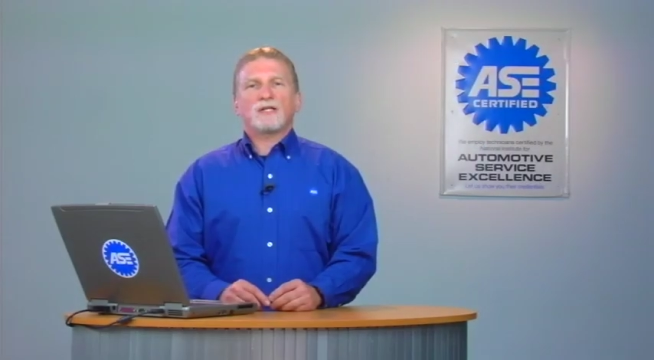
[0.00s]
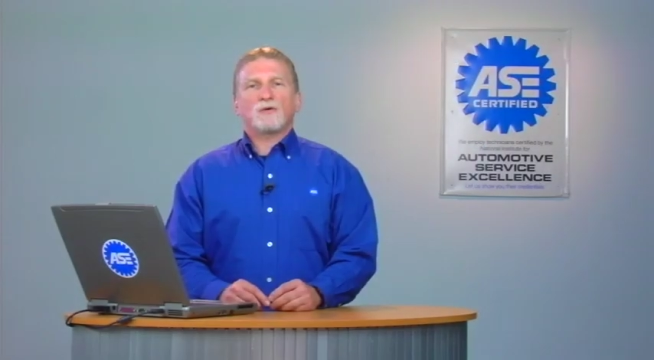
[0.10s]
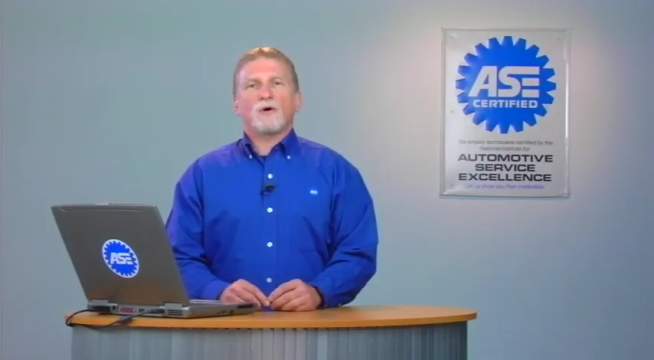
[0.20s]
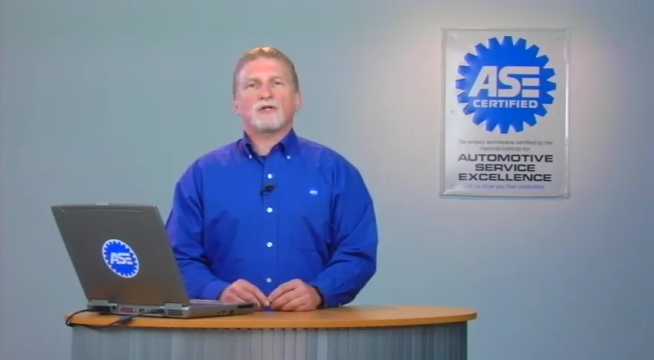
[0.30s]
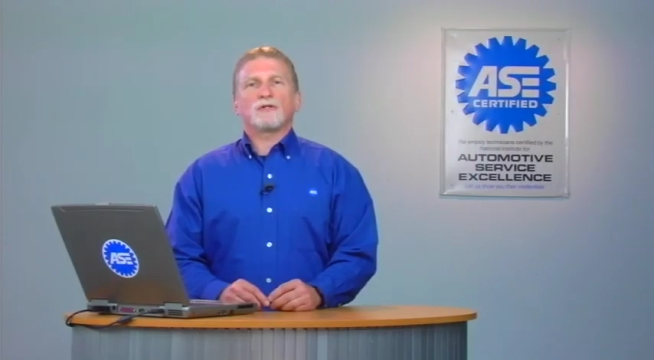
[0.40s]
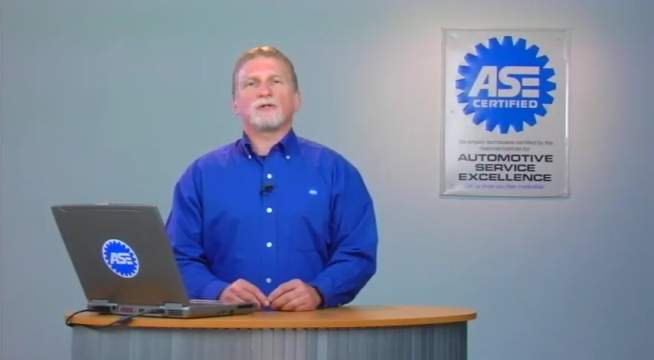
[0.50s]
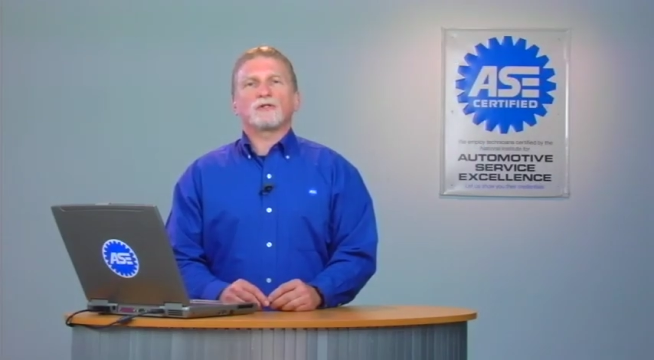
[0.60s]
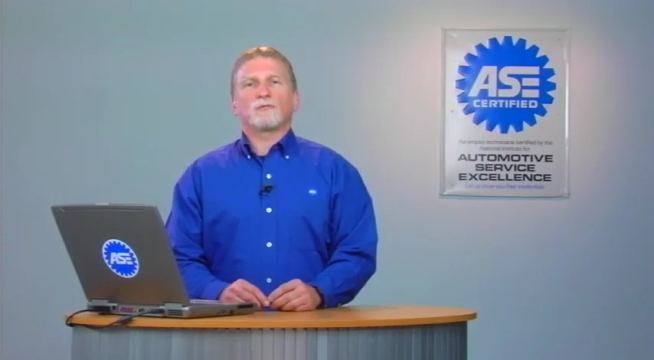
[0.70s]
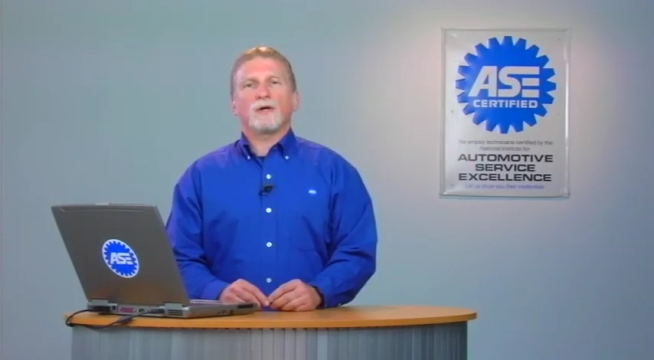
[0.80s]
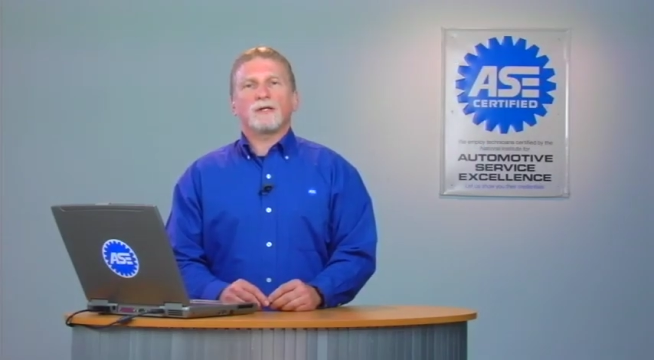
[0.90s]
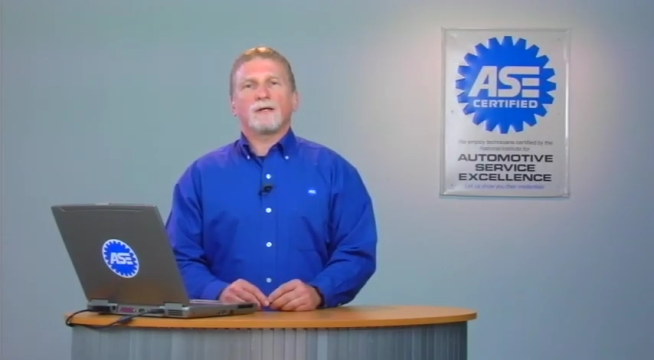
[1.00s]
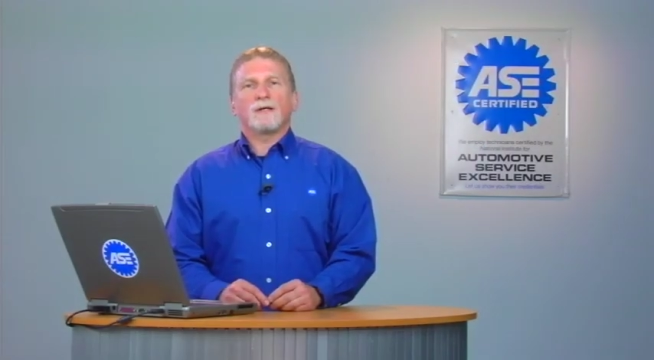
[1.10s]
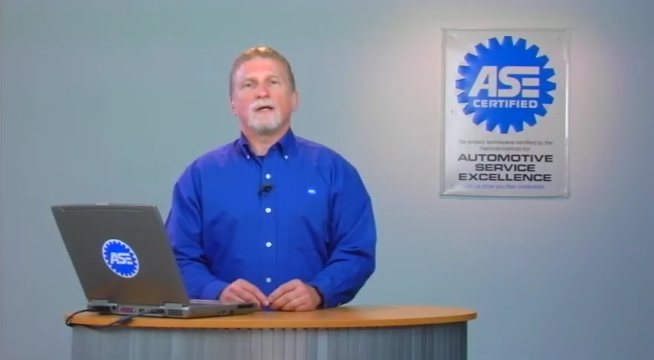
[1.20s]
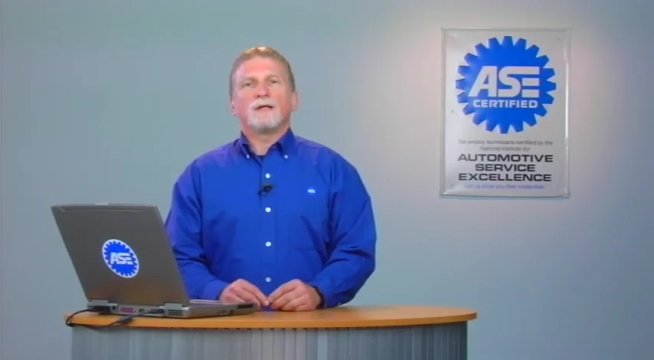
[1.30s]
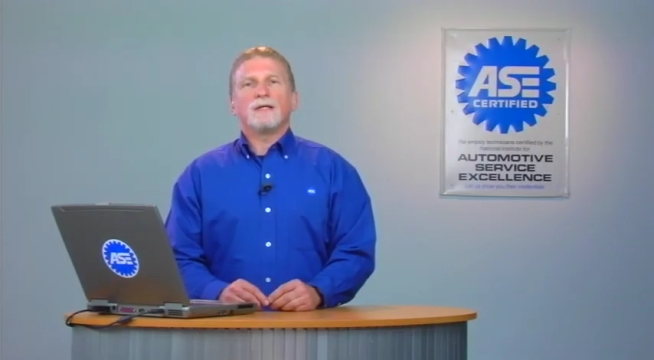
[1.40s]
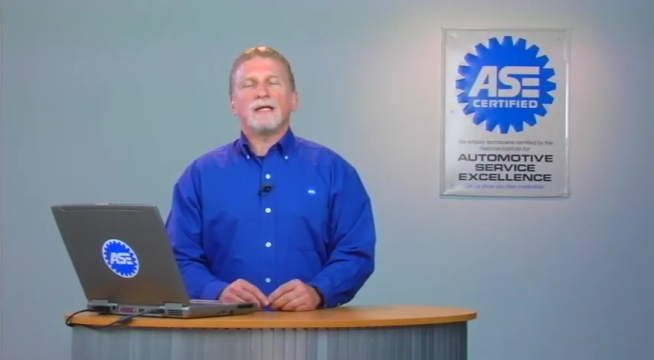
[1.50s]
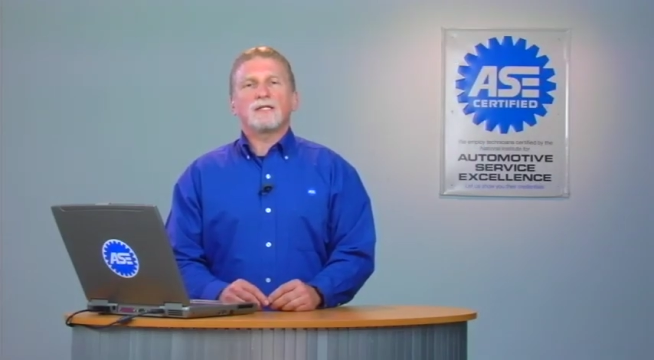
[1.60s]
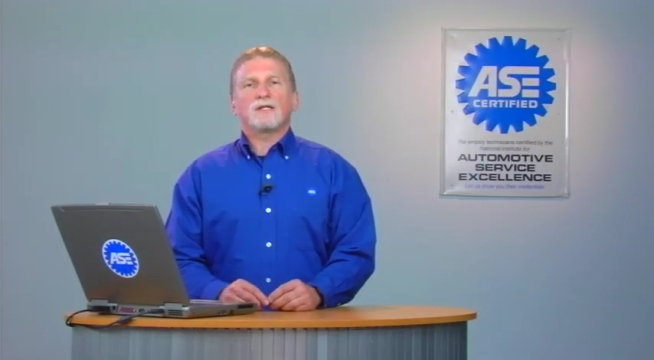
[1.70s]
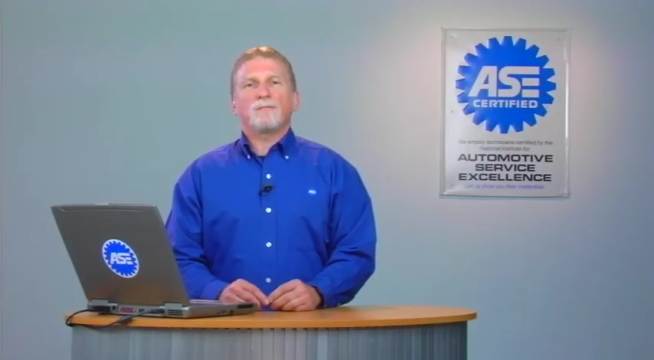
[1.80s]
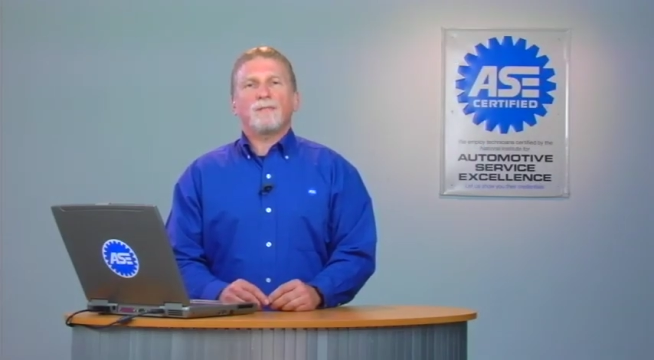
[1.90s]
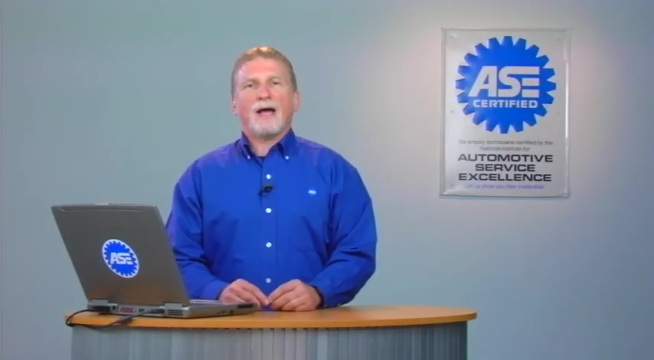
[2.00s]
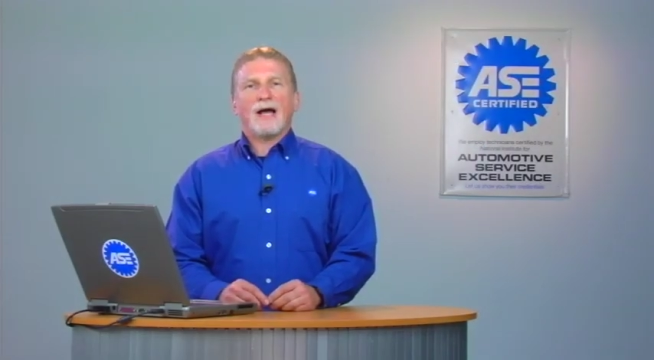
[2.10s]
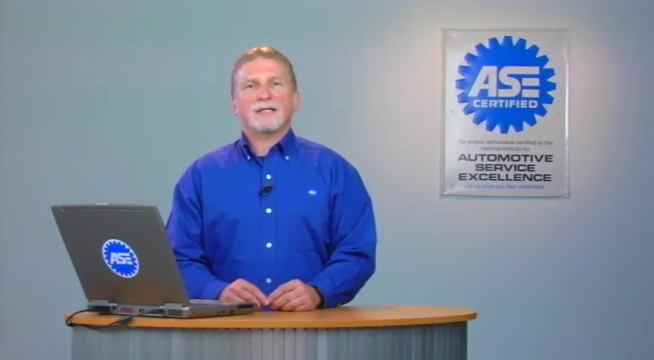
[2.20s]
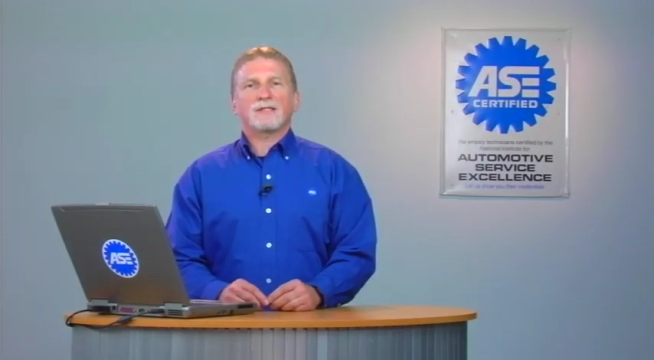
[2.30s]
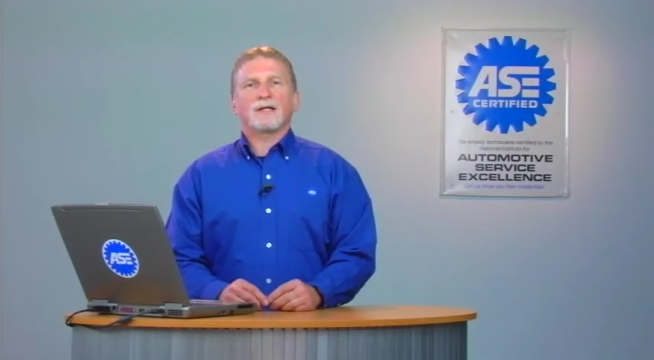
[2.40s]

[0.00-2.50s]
question that's written needs to pass